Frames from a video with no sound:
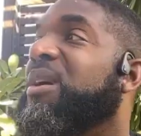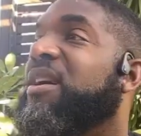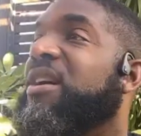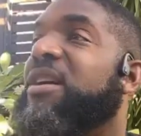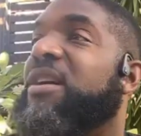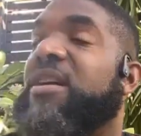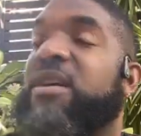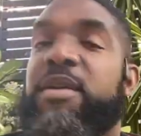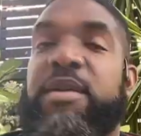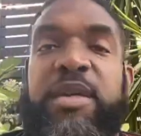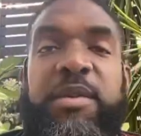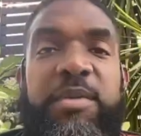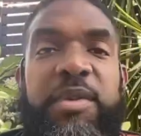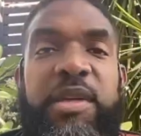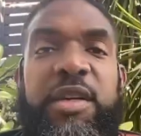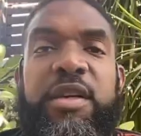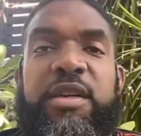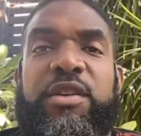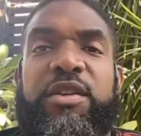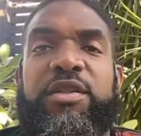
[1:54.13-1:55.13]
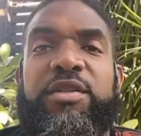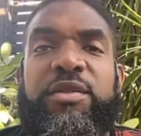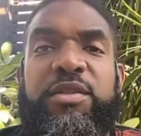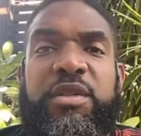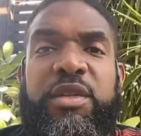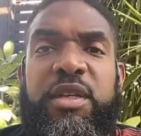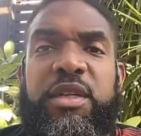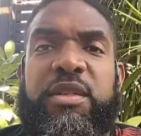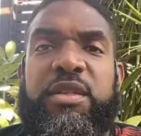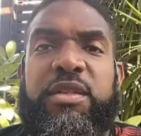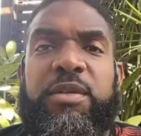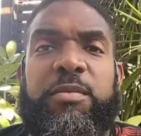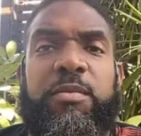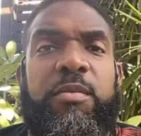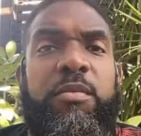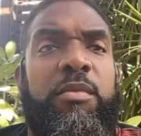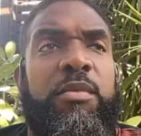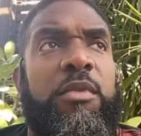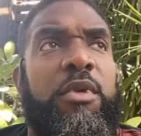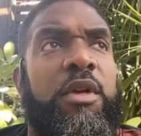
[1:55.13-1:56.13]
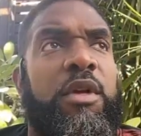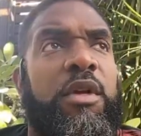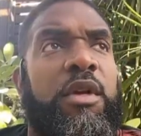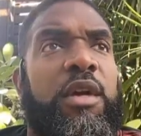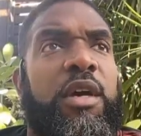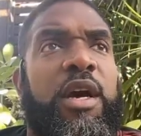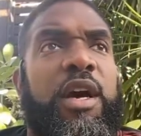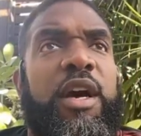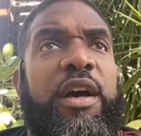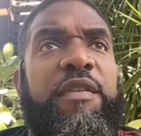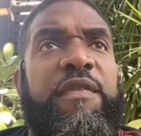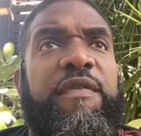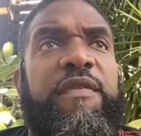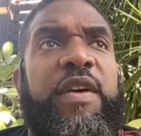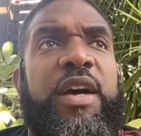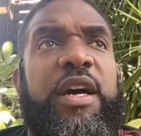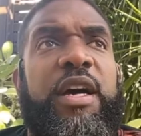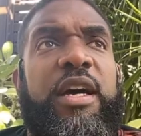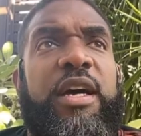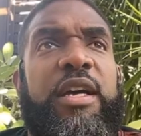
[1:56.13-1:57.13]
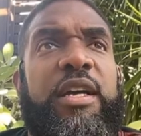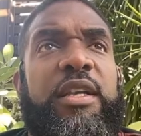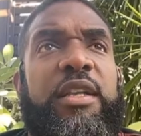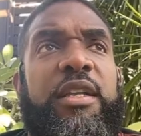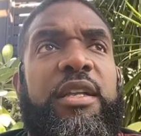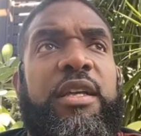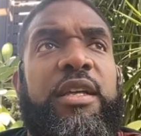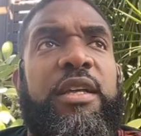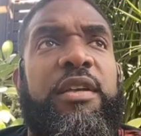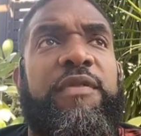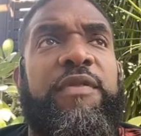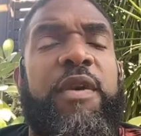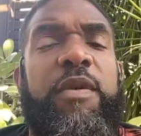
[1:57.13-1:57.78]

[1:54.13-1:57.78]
Uh, and being a dual citizen, I find that if